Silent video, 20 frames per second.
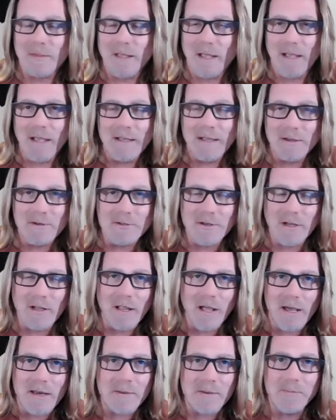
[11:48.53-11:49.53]
And there's a
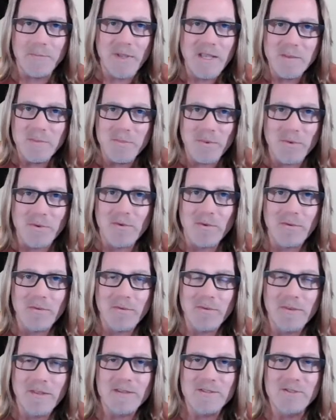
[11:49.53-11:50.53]
lot of people
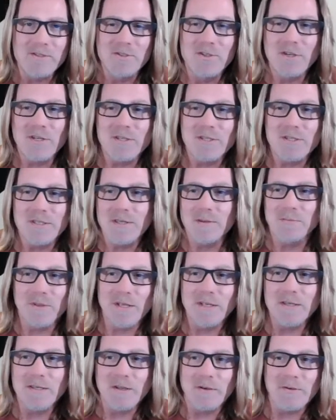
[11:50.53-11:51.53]
that just
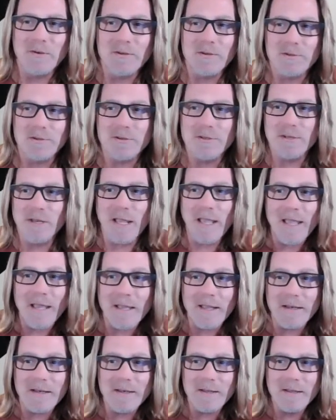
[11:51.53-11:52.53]
simply don't
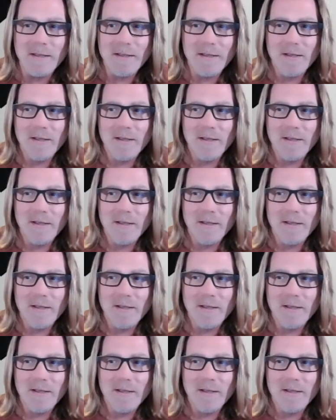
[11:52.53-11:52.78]
understand